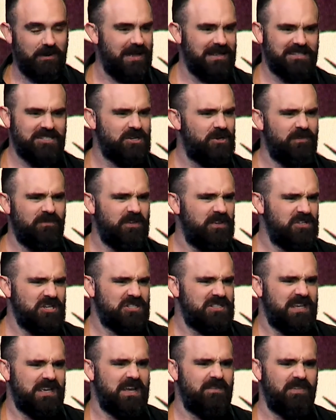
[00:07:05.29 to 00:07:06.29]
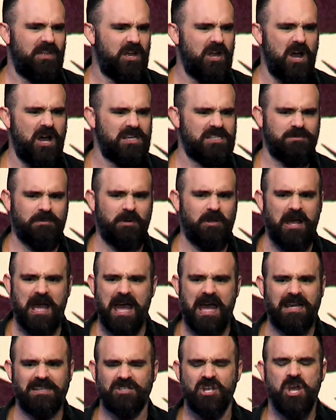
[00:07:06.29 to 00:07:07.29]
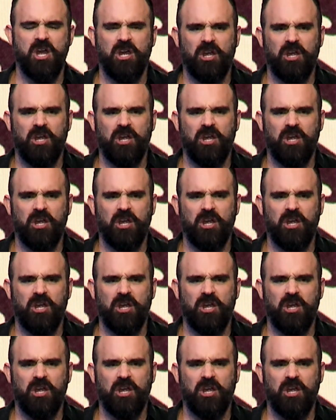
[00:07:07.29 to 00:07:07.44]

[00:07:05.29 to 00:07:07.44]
And so if you just think of the gospel as,